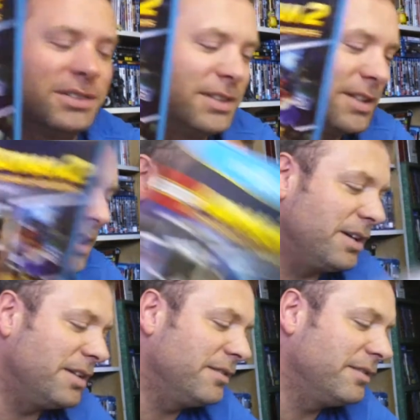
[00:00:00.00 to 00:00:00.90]
So that's that
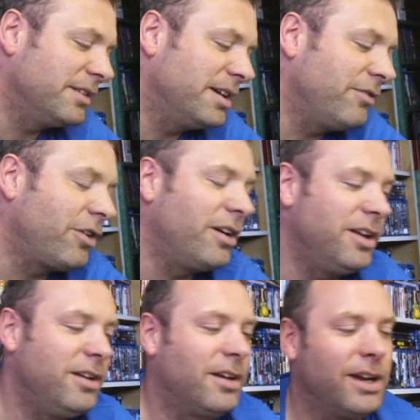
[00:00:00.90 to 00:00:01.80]
one. And
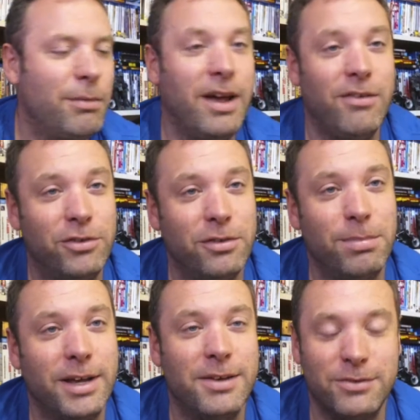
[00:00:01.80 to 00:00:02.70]
finally, a game I have sort of
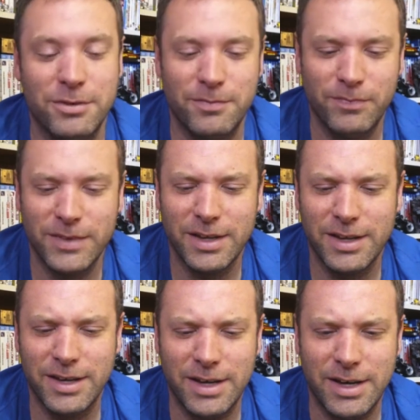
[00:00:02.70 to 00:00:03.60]
played for
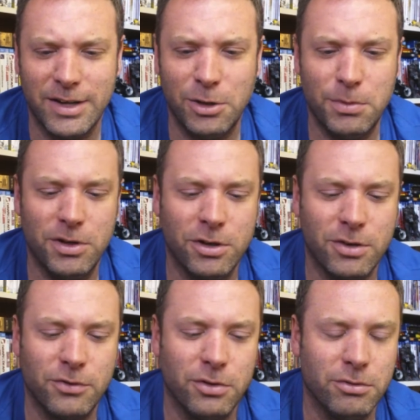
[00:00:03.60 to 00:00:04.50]
a little bit, and I
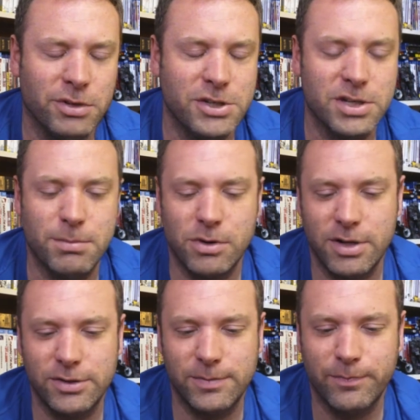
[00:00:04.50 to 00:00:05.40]
got for a really cheap
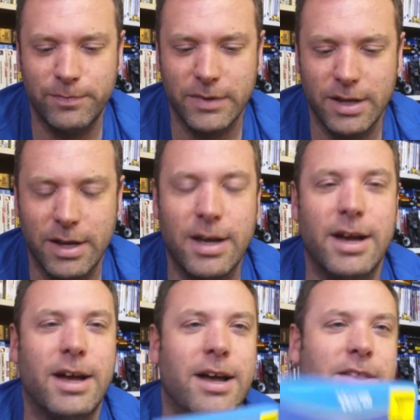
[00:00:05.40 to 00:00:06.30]
price.
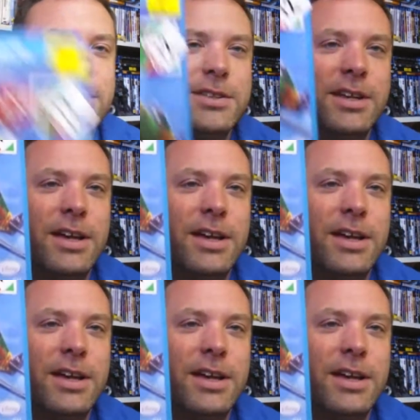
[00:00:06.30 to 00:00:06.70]
That's